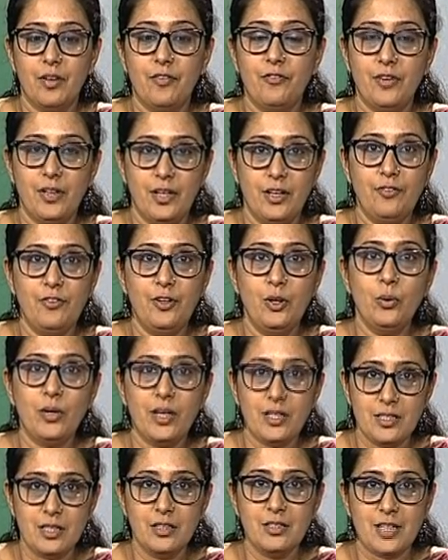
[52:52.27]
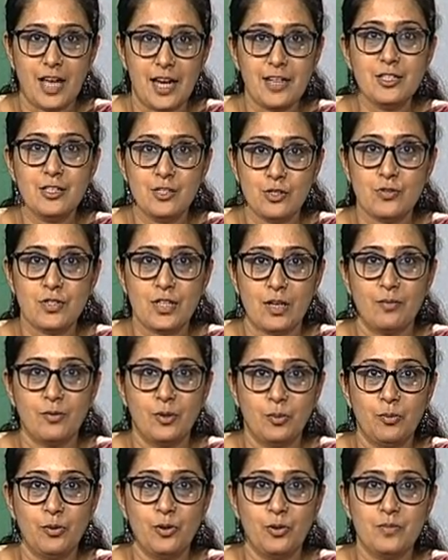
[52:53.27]
If you, if you look at the titles of
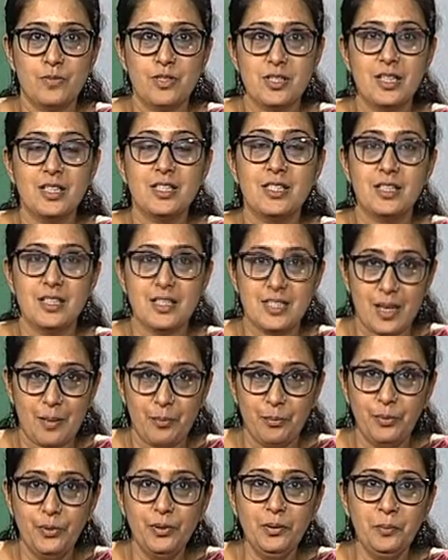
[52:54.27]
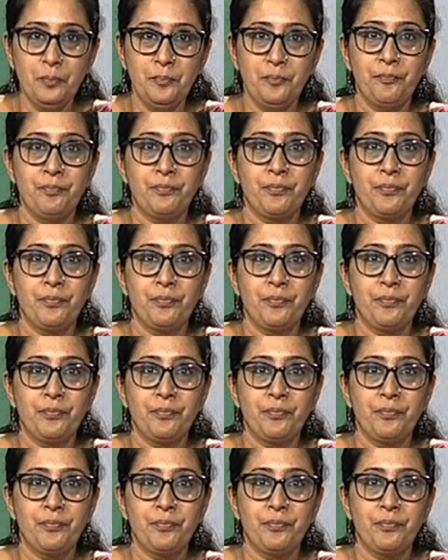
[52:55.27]
some of the poems, it's The Temple,